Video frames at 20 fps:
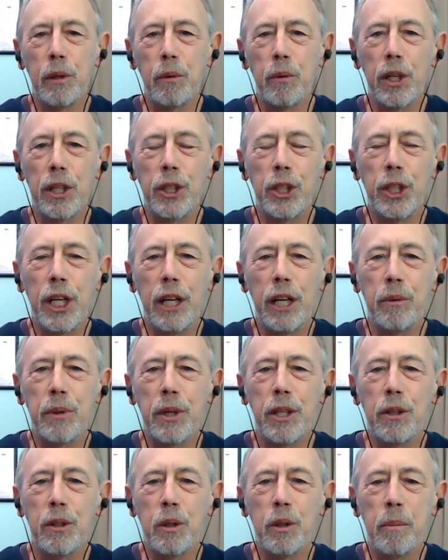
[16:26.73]
want to share
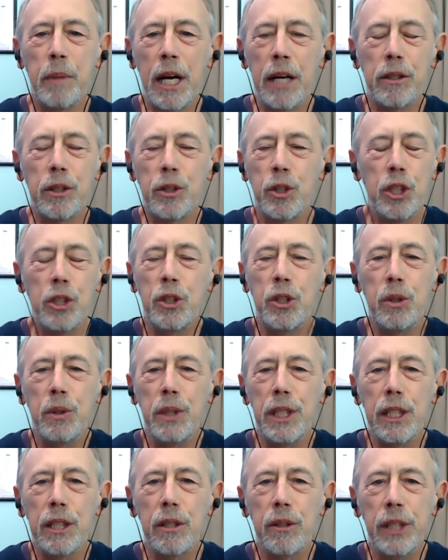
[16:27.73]
with you about just
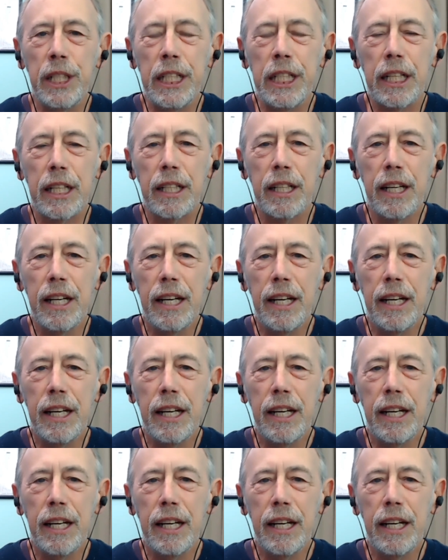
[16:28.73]
doing the greeting.